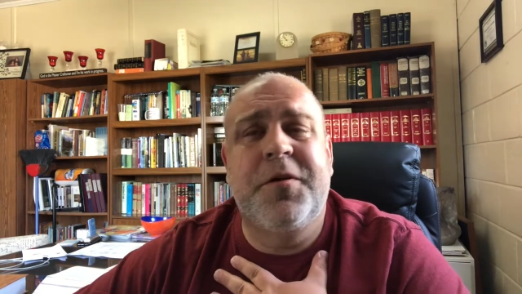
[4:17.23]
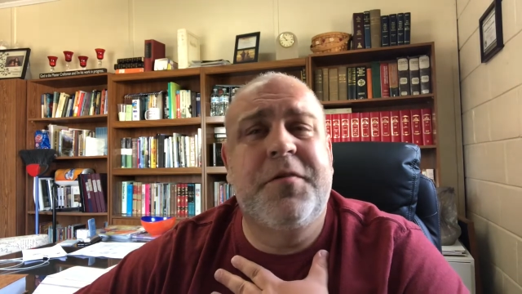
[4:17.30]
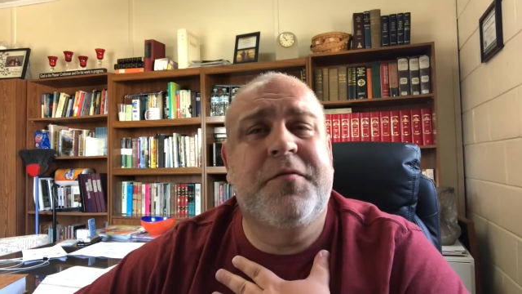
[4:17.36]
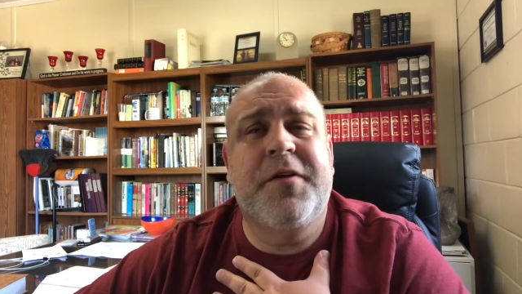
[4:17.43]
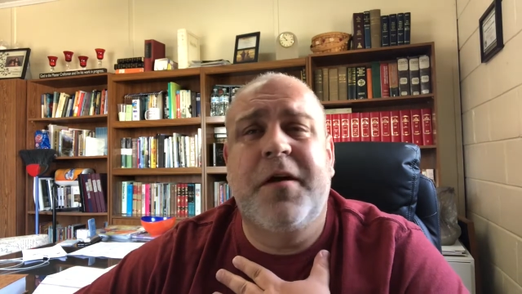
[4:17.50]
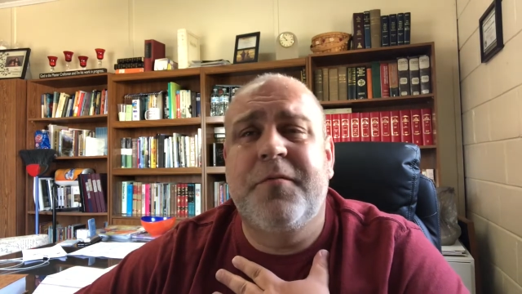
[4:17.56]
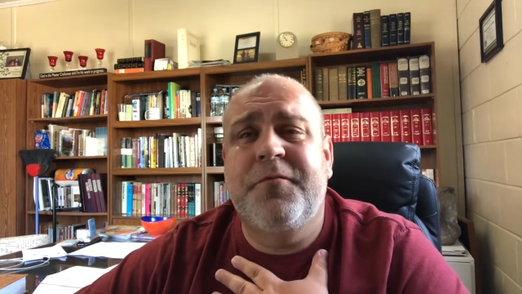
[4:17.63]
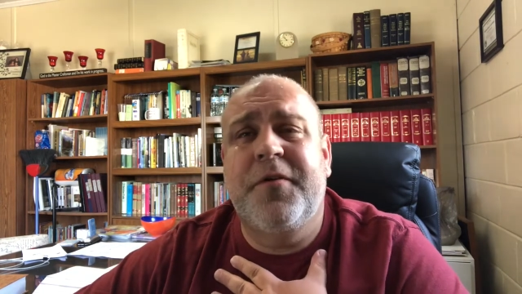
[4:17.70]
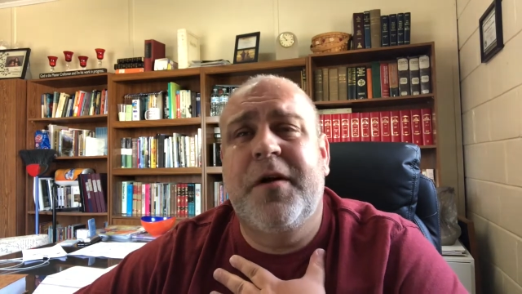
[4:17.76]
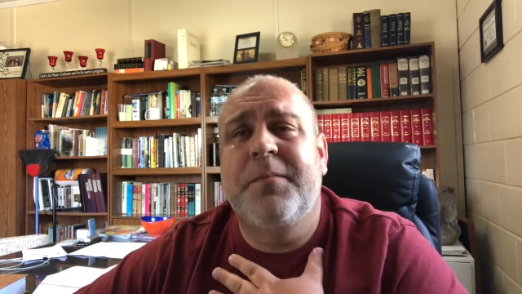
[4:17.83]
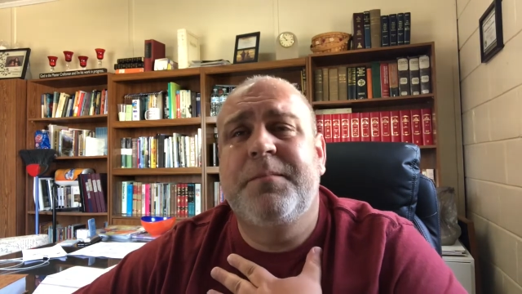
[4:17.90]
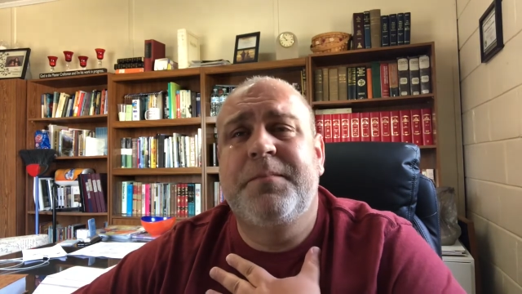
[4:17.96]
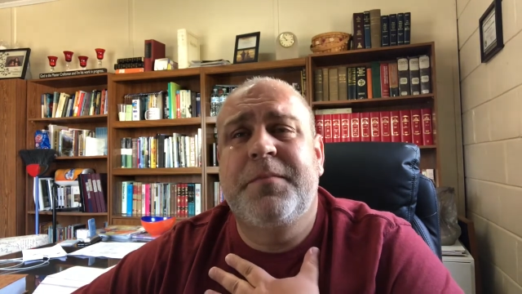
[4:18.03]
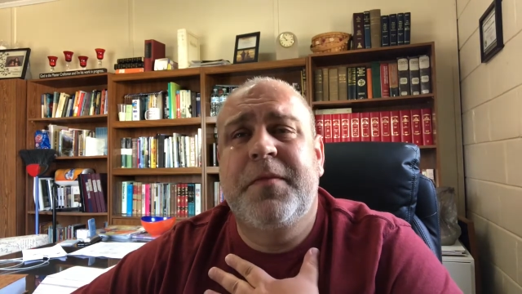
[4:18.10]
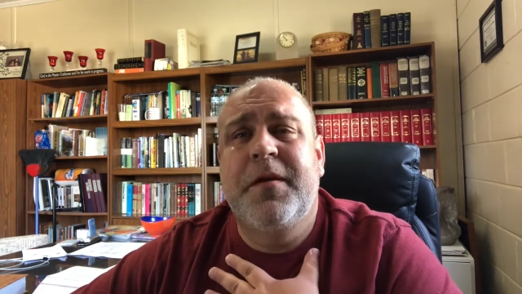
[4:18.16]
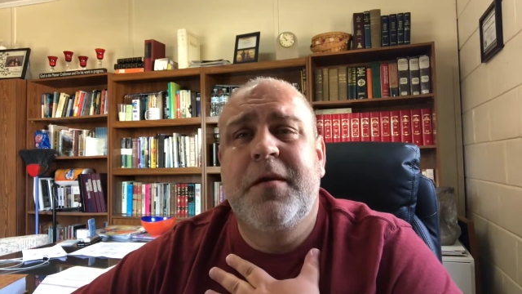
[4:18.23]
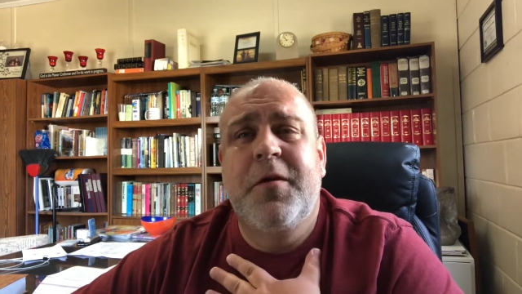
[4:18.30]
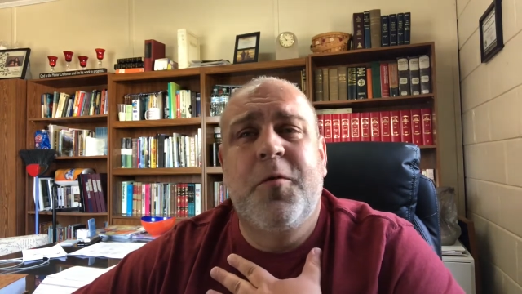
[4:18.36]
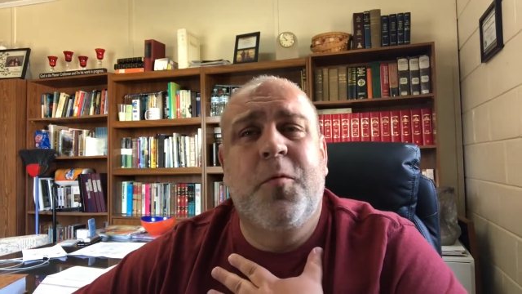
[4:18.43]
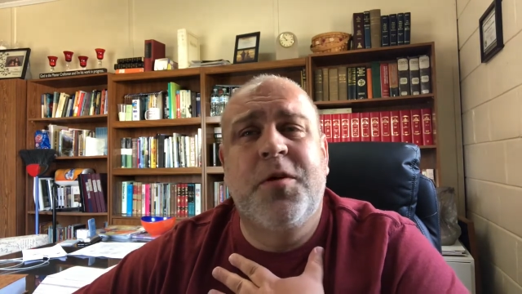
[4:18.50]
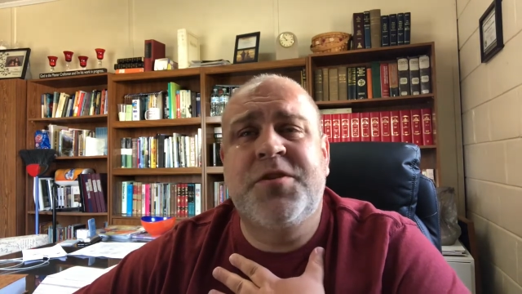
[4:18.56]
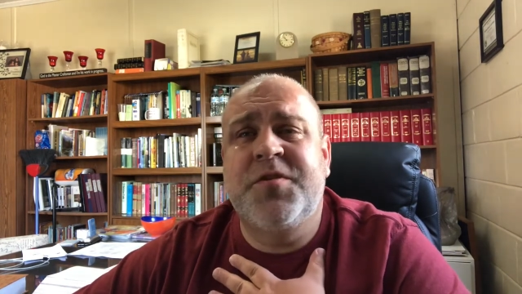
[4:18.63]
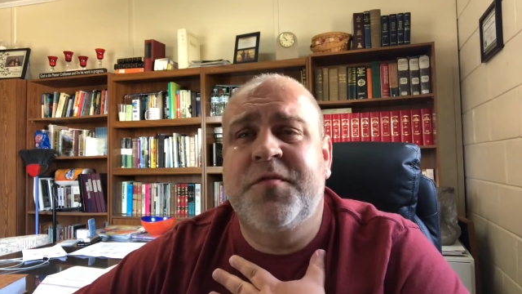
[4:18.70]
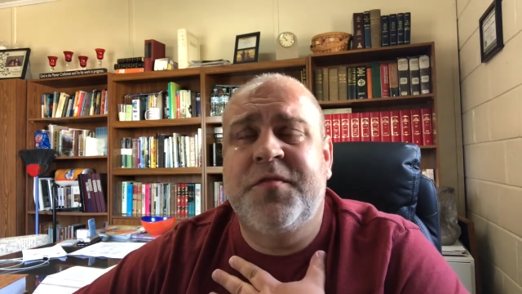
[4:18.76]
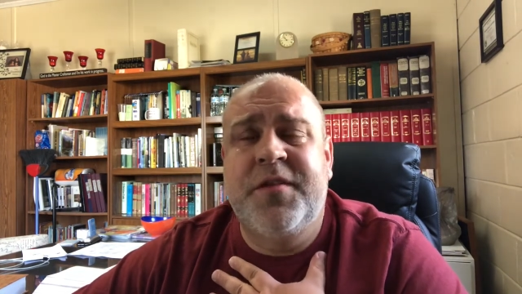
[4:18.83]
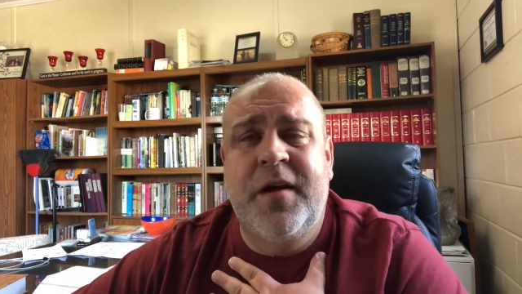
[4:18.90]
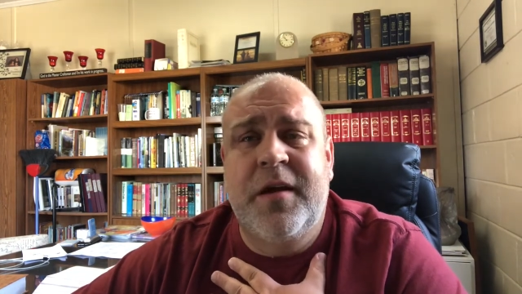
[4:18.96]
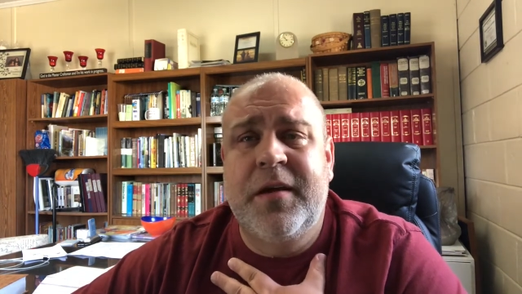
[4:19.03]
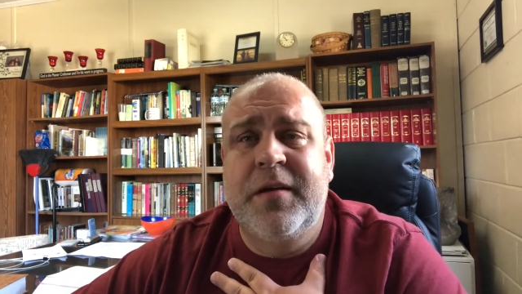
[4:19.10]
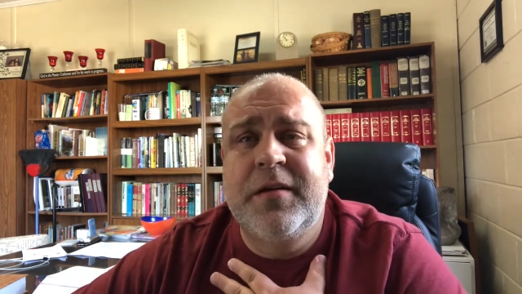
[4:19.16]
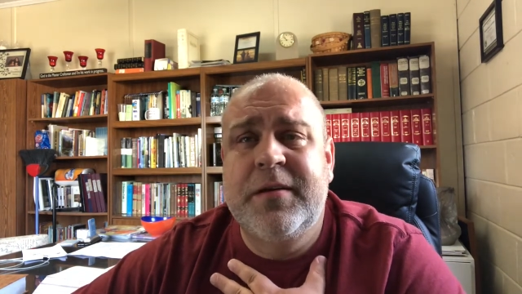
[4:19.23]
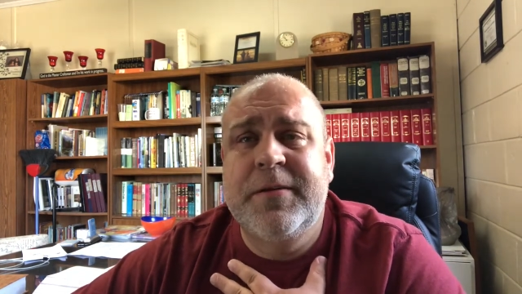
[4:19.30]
you've come from, what you've done.